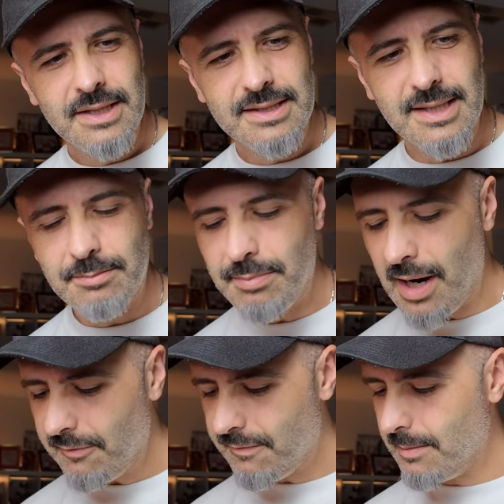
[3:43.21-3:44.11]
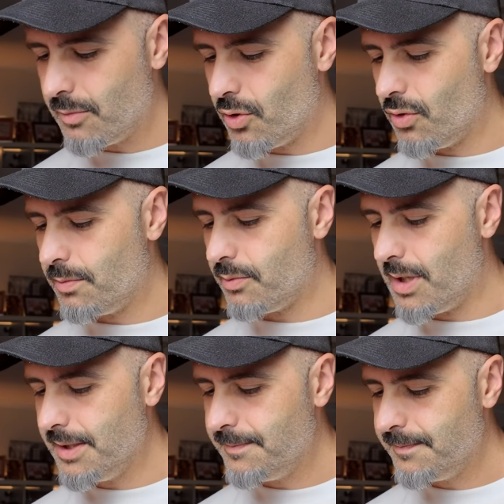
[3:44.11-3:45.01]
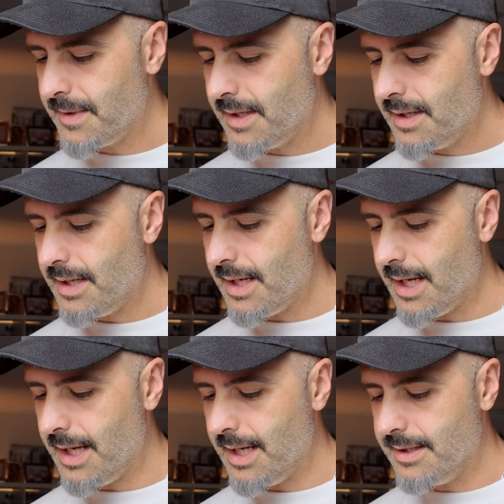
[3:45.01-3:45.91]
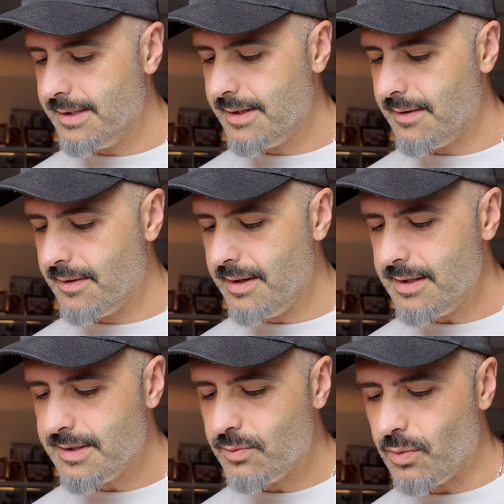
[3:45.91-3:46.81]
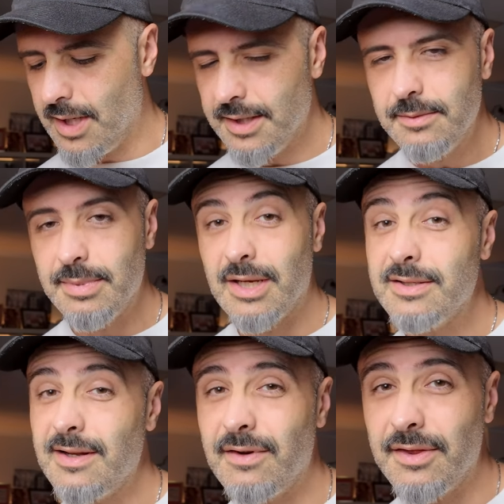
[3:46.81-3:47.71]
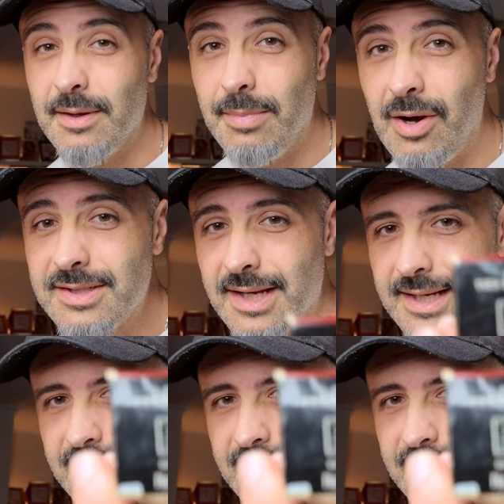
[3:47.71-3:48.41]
It's a Parfum Corp one. And this one, because I've got the box, I